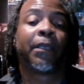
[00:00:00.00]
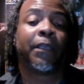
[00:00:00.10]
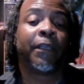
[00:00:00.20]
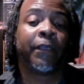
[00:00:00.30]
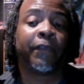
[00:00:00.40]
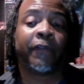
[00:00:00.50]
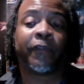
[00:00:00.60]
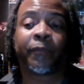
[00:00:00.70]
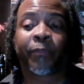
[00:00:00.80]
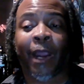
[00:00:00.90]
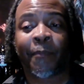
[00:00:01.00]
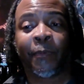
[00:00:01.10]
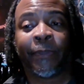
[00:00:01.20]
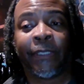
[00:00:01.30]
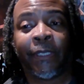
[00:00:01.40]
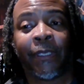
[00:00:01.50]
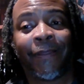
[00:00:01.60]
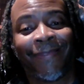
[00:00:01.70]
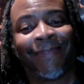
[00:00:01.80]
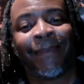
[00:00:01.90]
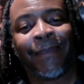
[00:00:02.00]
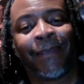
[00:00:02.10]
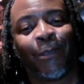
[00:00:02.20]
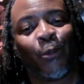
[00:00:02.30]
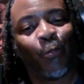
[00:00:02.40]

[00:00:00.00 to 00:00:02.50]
is probably the